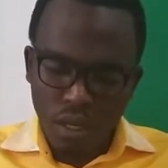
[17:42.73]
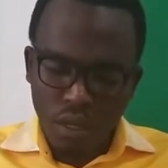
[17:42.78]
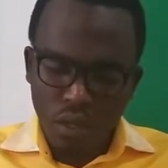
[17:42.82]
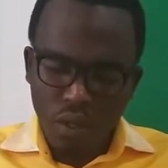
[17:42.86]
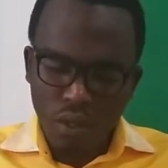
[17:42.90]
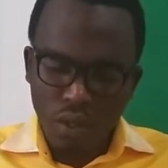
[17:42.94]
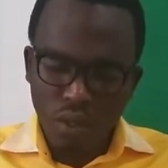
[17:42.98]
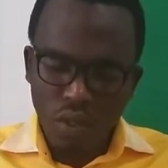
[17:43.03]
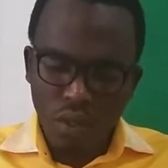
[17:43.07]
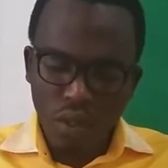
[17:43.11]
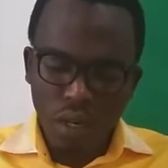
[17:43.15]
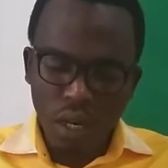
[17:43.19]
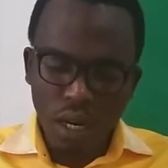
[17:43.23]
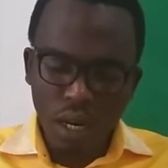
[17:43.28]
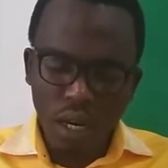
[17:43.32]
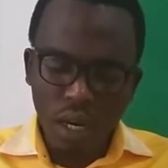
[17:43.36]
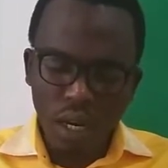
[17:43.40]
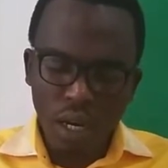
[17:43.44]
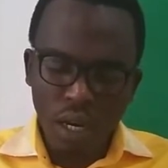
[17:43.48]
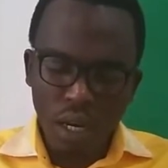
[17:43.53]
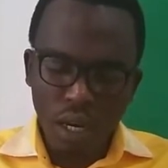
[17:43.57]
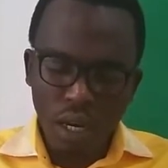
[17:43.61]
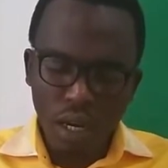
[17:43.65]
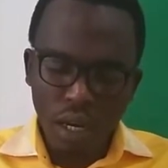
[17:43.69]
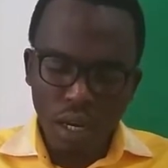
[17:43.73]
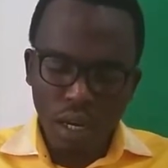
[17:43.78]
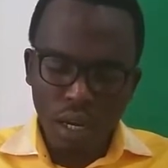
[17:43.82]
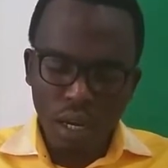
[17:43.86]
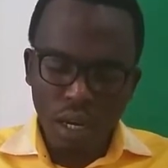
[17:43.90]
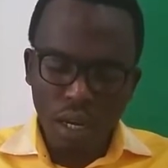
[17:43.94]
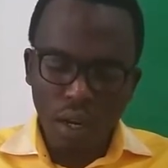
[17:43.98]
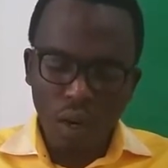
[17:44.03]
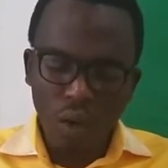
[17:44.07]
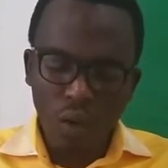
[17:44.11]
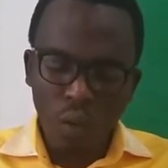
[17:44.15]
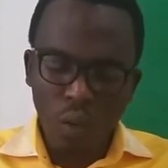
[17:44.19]
So
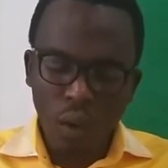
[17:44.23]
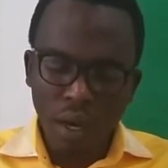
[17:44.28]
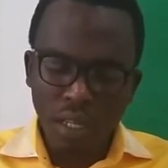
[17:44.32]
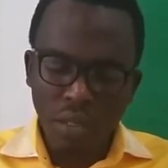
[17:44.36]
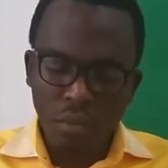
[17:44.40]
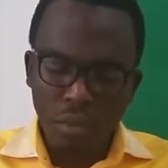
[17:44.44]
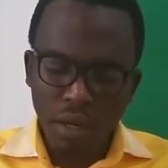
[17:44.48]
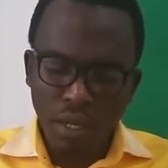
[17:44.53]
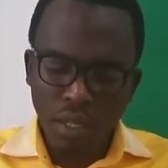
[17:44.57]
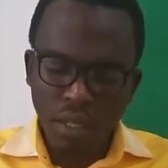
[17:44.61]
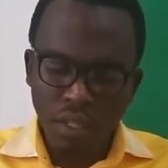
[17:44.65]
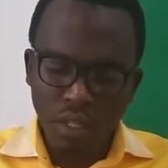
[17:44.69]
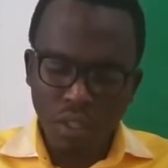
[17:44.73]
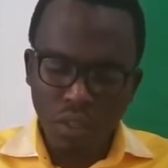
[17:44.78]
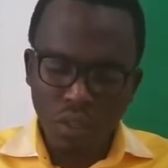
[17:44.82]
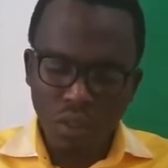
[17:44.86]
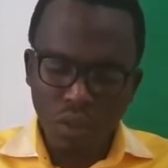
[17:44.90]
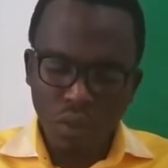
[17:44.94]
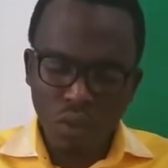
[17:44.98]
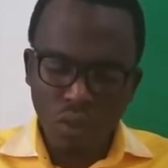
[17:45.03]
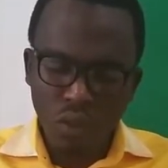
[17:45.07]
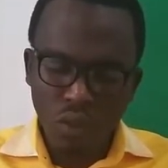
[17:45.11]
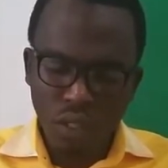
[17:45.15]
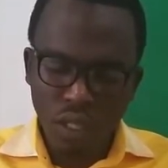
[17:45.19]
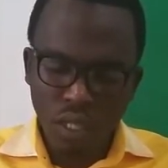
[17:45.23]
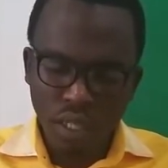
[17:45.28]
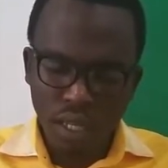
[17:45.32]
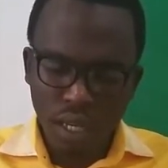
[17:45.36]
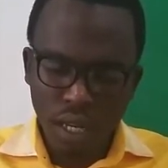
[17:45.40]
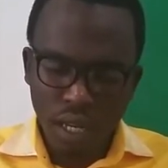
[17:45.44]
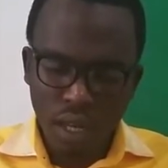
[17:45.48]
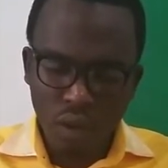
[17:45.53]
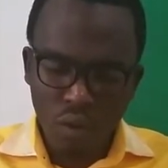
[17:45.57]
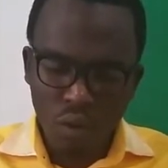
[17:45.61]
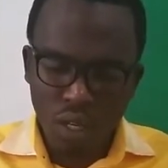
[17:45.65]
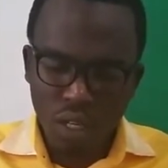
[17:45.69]
this is
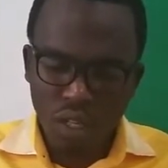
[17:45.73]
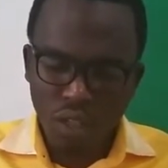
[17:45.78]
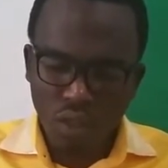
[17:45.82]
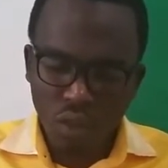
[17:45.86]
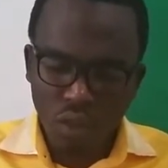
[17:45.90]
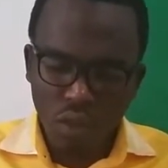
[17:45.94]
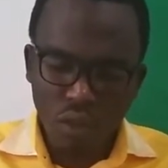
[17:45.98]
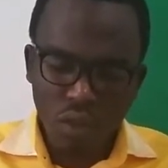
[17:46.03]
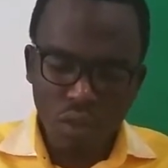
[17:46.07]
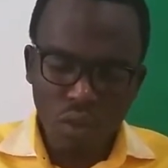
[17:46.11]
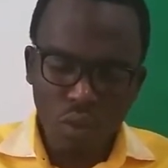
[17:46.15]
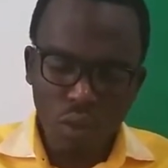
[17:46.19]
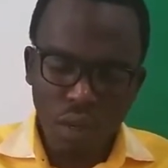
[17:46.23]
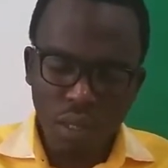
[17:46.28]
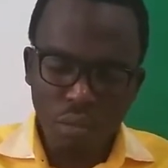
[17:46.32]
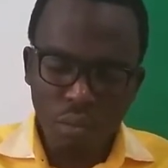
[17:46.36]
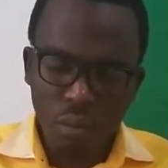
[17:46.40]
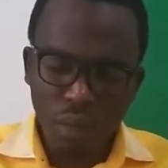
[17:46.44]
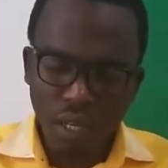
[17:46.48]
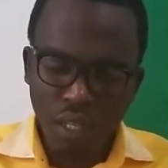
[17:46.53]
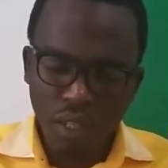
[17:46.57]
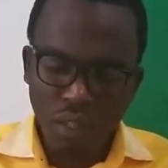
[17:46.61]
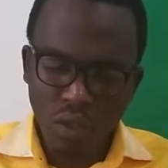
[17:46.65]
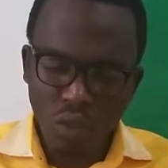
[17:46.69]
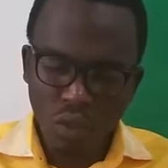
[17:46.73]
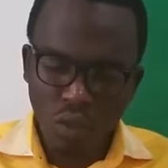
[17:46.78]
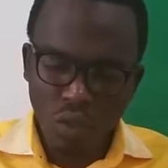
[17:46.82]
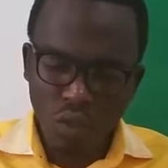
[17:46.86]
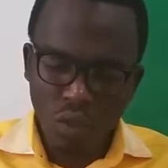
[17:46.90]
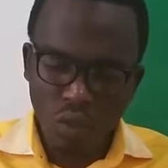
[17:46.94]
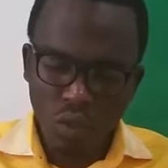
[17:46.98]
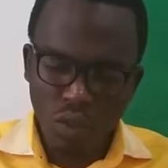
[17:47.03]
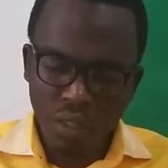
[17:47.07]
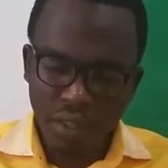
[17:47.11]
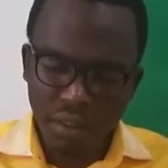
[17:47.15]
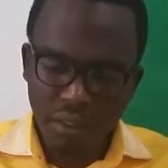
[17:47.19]
another question, what might you
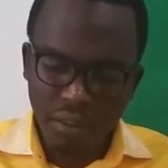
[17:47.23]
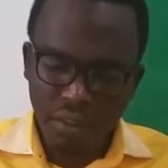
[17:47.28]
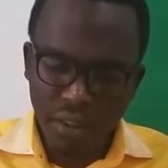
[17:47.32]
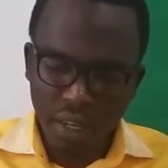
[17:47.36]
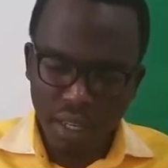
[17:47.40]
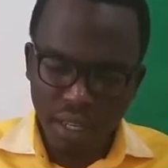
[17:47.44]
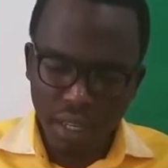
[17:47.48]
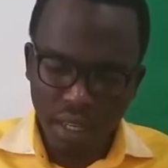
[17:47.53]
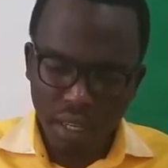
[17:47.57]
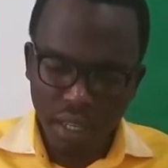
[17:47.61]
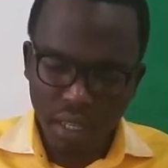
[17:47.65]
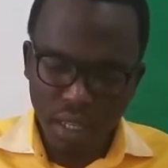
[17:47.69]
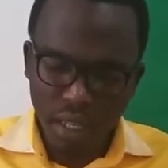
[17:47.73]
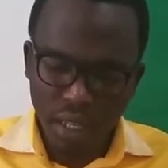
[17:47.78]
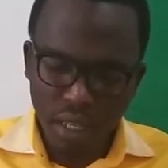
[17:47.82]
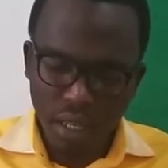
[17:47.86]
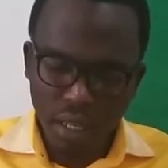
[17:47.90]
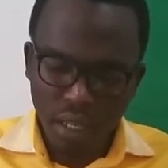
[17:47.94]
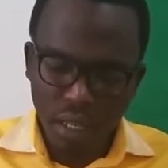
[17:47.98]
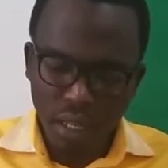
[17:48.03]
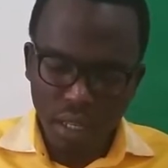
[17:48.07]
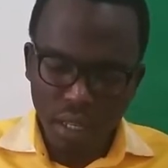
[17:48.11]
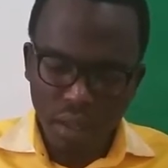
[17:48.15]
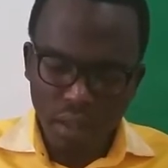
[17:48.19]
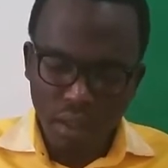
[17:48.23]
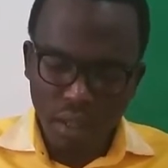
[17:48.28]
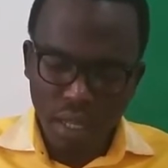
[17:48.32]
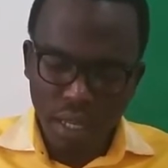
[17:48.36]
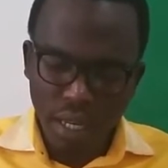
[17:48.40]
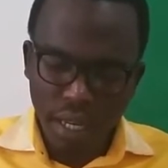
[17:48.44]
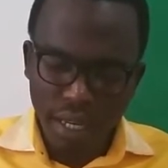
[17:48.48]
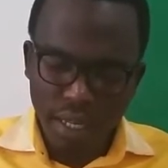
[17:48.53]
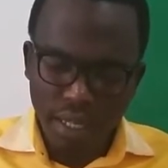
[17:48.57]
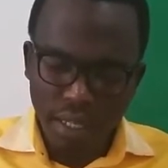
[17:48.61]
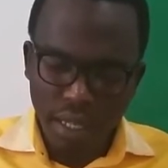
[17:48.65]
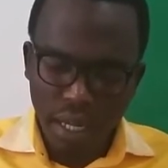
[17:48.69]
do differently the
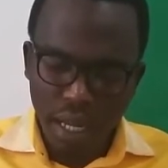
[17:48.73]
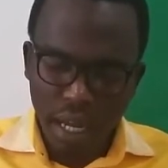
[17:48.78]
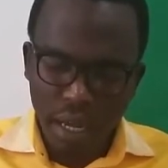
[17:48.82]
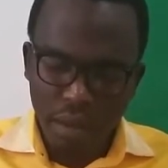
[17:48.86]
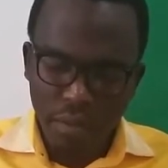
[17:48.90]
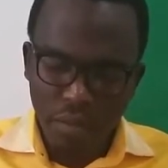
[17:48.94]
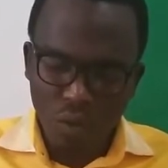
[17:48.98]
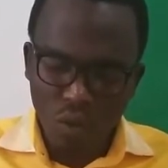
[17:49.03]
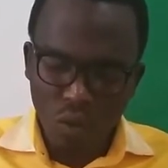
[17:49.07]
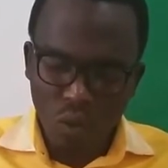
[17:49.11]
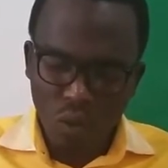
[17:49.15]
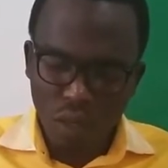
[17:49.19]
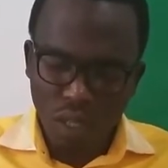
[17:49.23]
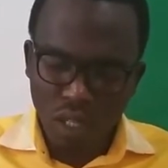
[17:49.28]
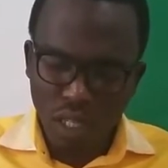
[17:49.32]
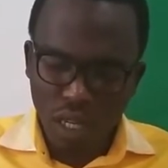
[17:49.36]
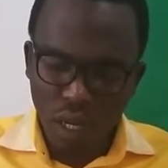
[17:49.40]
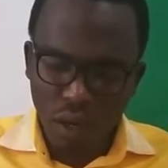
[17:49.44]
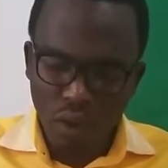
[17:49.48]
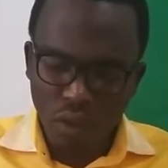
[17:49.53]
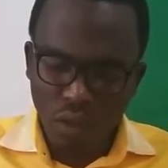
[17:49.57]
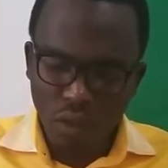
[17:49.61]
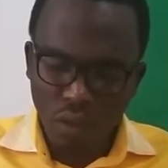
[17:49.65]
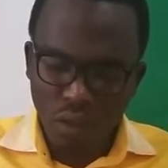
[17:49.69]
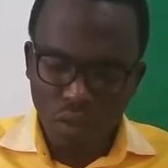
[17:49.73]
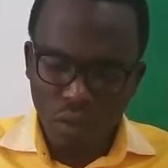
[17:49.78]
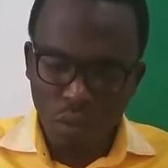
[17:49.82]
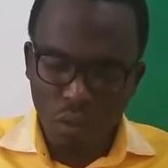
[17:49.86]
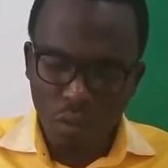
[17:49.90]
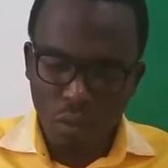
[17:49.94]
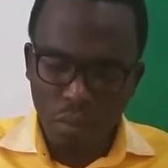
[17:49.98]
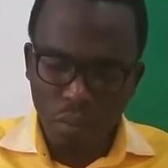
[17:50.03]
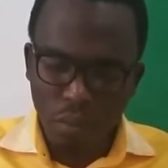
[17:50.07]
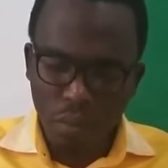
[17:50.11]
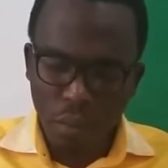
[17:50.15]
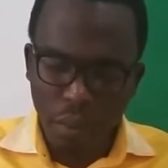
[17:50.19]
next time you reach out to
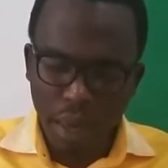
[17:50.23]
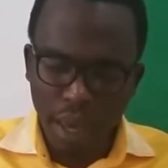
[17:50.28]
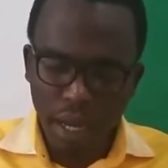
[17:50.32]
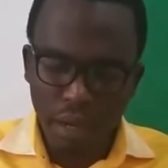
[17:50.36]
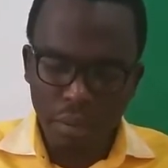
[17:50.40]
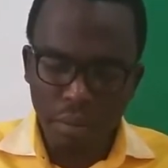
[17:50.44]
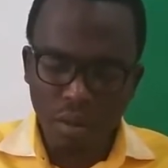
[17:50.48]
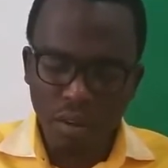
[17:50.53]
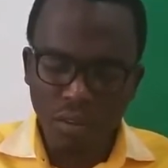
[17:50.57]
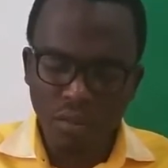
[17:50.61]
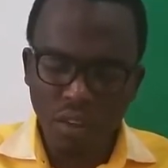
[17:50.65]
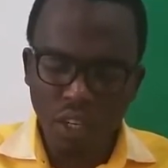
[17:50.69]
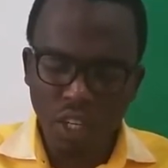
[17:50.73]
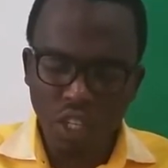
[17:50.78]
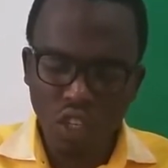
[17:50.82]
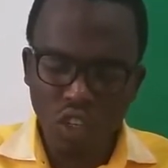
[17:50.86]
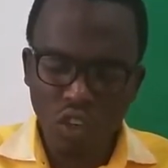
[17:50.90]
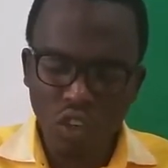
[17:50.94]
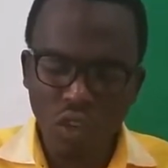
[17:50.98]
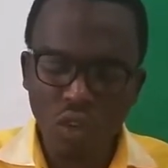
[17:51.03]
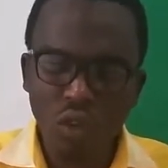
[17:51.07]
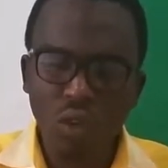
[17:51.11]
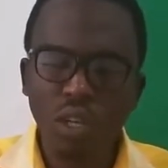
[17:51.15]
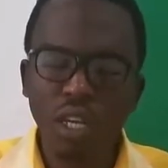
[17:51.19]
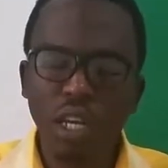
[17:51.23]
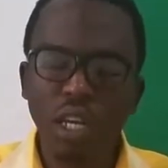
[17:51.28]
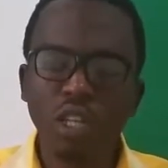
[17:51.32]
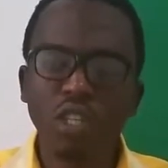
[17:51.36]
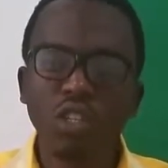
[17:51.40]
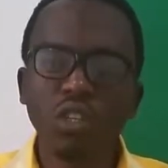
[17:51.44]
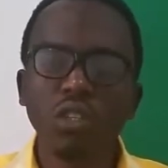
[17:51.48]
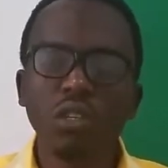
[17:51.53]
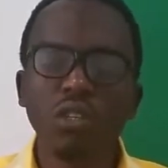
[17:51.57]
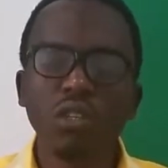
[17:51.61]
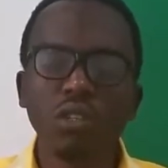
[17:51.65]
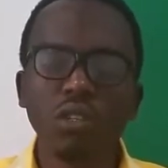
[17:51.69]
make professional
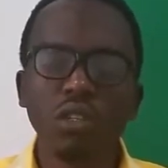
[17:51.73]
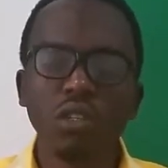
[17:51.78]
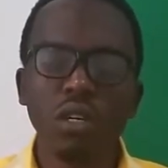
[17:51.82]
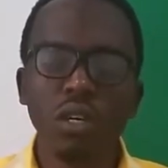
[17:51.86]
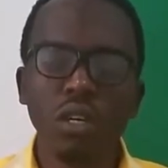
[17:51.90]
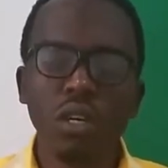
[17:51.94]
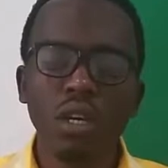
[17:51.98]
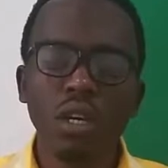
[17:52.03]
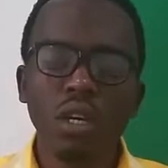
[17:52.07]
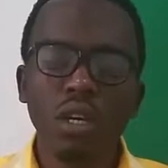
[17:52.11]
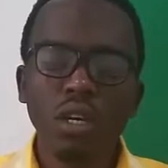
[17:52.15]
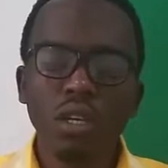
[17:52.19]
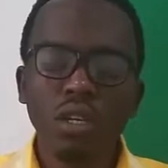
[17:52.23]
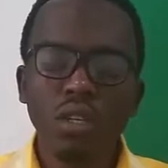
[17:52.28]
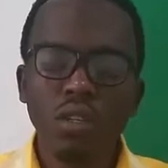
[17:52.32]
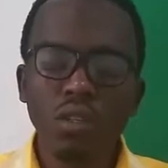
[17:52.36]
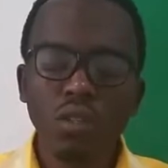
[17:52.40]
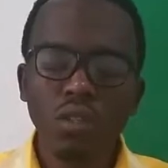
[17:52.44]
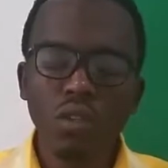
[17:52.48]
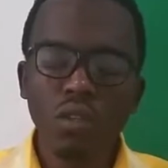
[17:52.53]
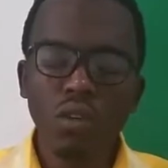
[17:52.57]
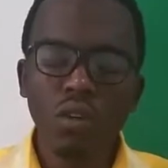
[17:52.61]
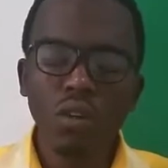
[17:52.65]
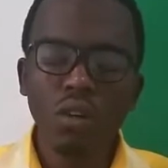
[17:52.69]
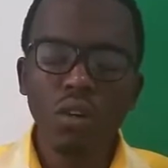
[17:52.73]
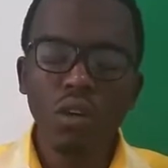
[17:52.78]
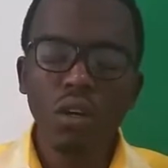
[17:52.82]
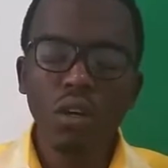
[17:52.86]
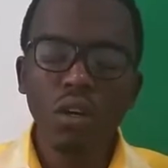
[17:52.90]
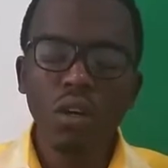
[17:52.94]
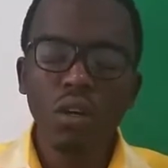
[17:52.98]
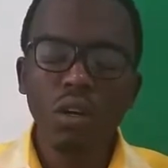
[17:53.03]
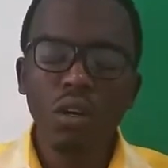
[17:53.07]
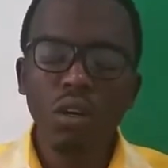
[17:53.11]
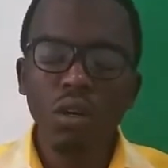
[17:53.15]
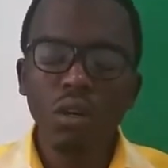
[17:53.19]
connections?
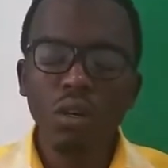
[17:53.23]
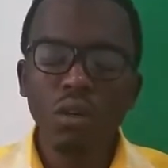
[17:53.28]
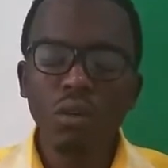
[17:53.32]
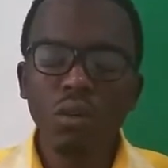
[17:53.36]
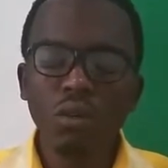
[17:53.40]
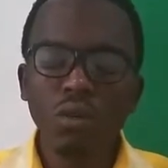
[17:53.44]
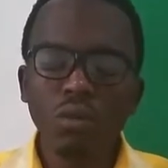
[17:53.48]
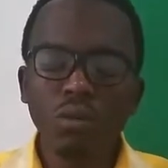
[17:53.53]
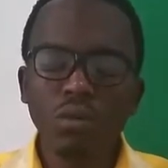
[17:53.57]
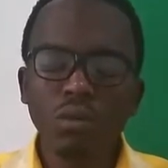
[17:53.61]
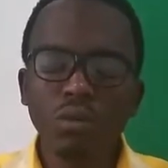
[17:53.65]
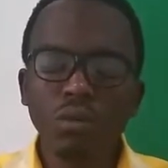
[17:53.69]
So